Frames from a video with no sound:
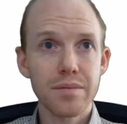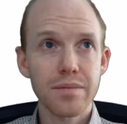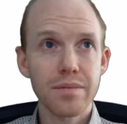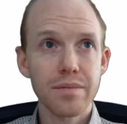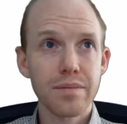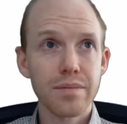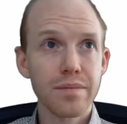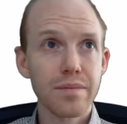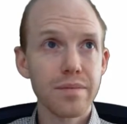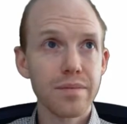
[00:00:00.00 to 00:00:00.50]

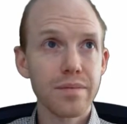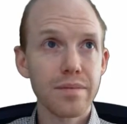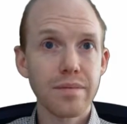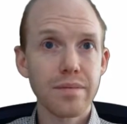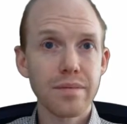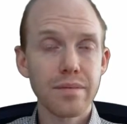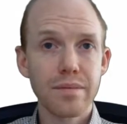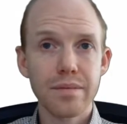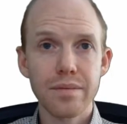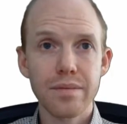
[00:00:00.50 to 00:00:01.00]

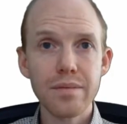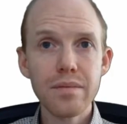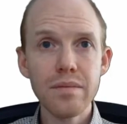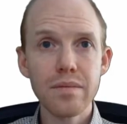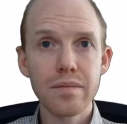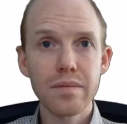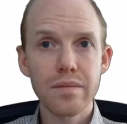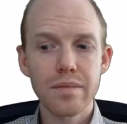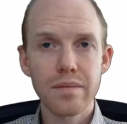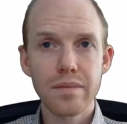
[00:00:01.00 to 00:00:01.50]

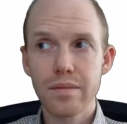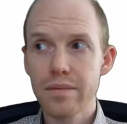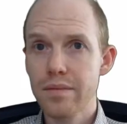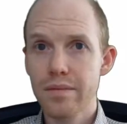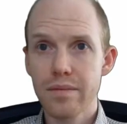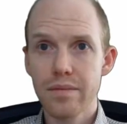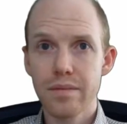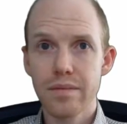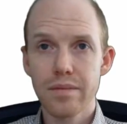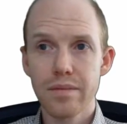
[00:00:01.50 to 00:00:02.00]

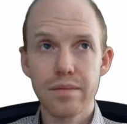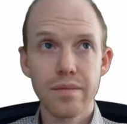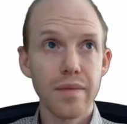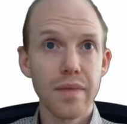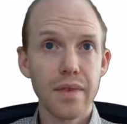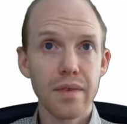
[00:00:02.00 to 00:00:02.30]
(no one is talking)